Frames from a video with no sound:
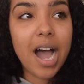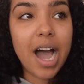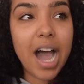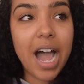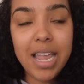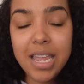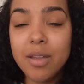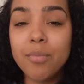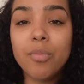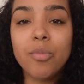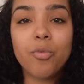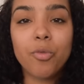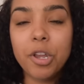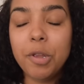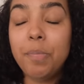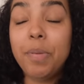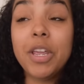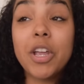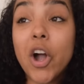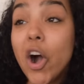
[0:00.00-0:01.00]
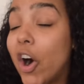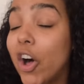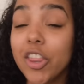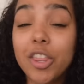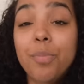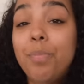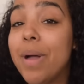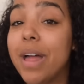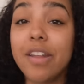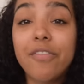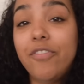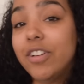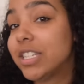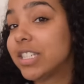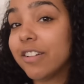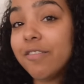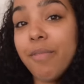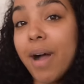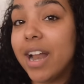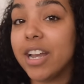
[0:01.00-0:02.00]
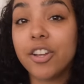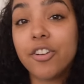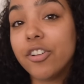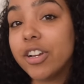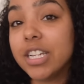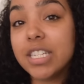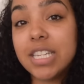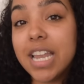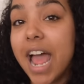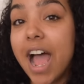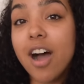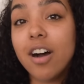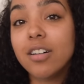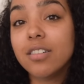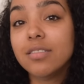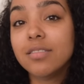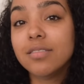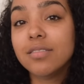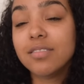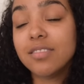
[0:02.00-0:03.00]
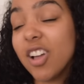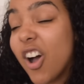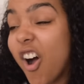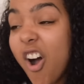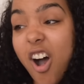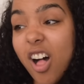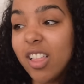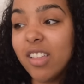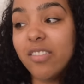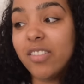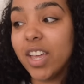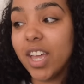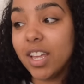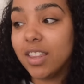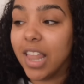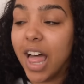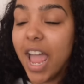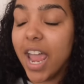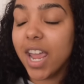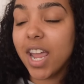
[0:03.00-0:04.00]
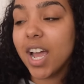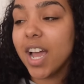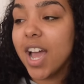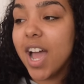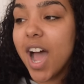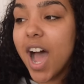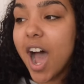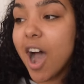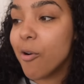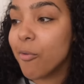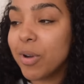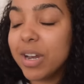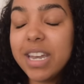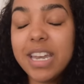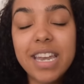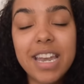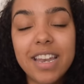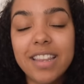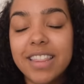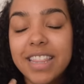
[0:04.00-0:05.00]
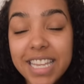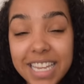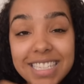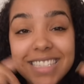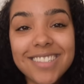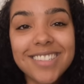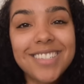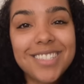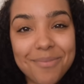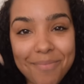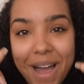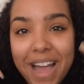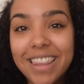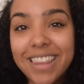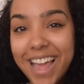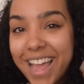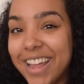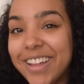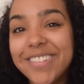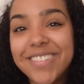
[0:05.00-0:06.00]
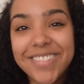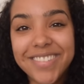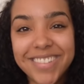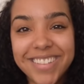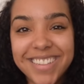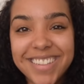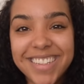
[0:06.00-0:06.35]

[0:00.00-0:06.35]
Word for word: I am reaping all the benefits of my degrees now. All of it. Like, I wouldn't, this is my life.